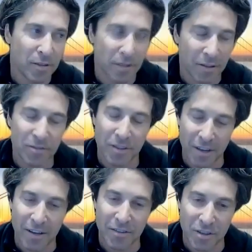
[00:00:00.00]

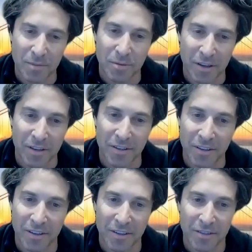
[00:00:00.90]
It seems like
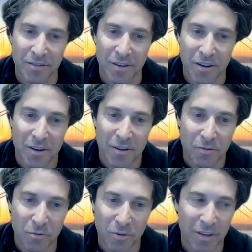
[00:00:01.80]
he's
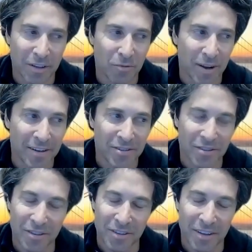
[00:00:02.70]
really
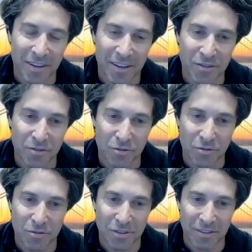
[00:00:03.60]
reticent against
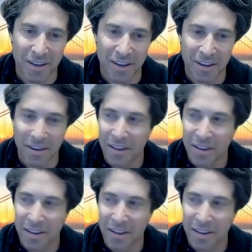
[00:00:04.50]
using that.